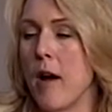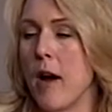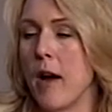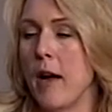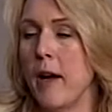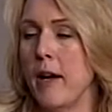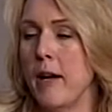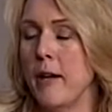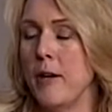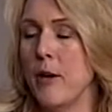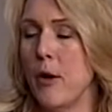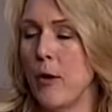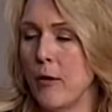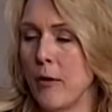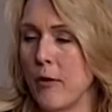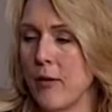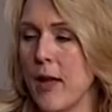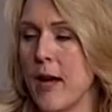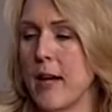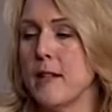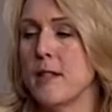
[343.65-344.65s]
I know
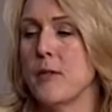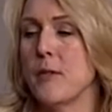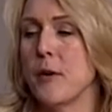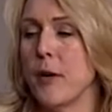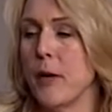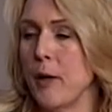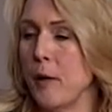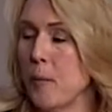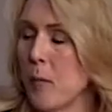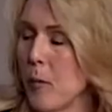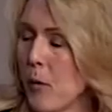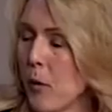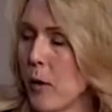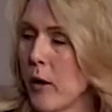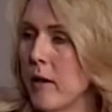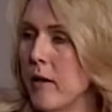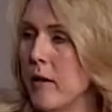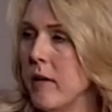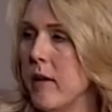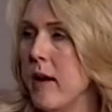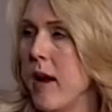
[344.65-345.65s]
that that's very
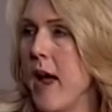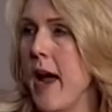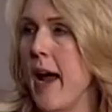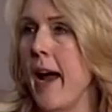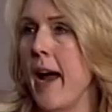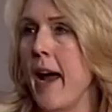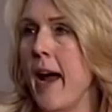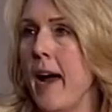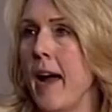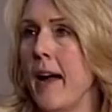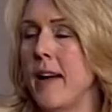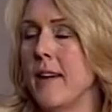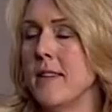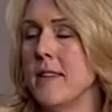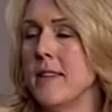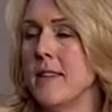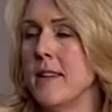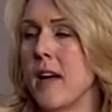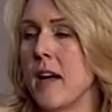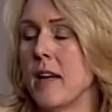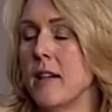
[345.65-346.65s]
important
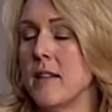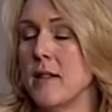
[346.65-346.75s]
and uh,